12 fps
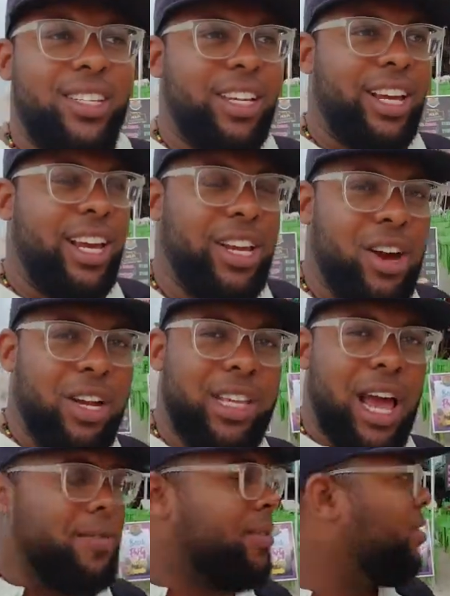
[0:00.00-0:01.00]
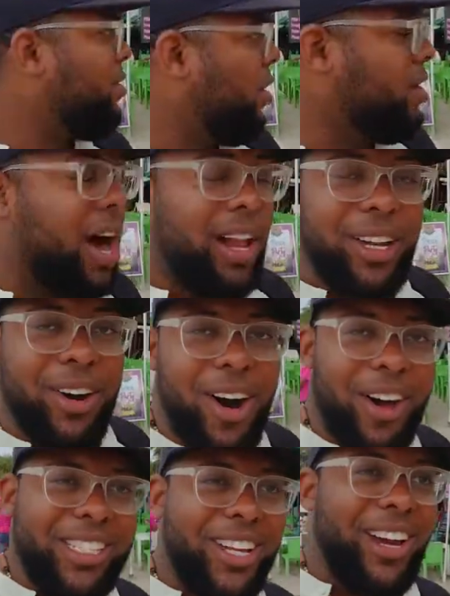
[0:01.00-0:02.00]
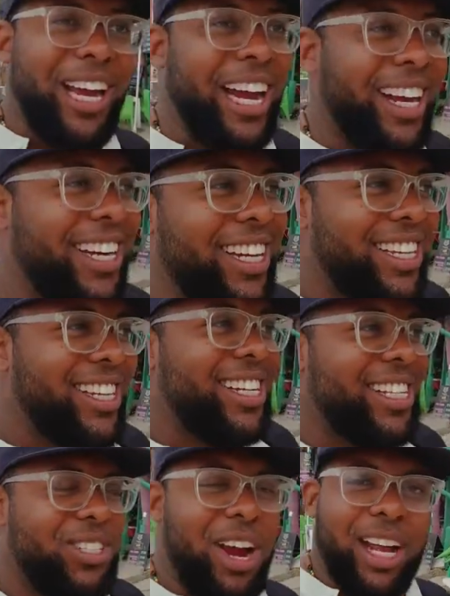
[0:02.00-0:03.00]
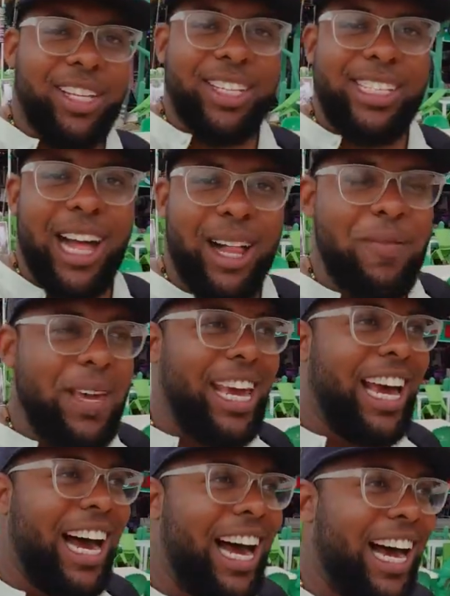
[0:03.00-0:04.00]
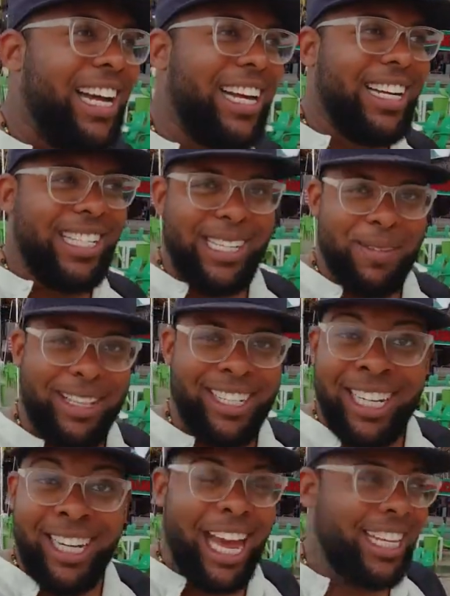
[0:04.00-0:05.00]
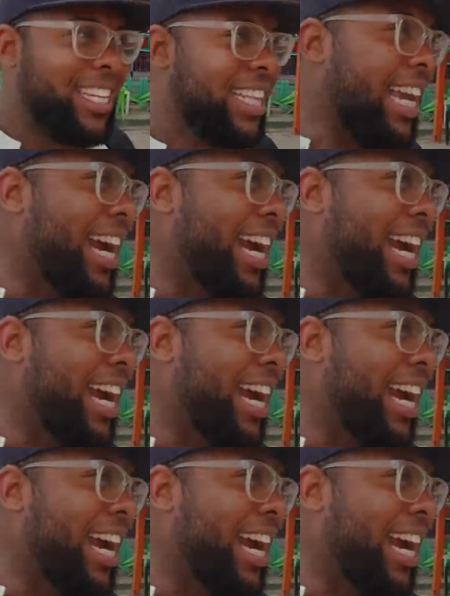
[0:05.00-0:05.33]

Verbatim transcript: See, and y'all have Ronaldo also here trying to sell me uh, some of the delights of the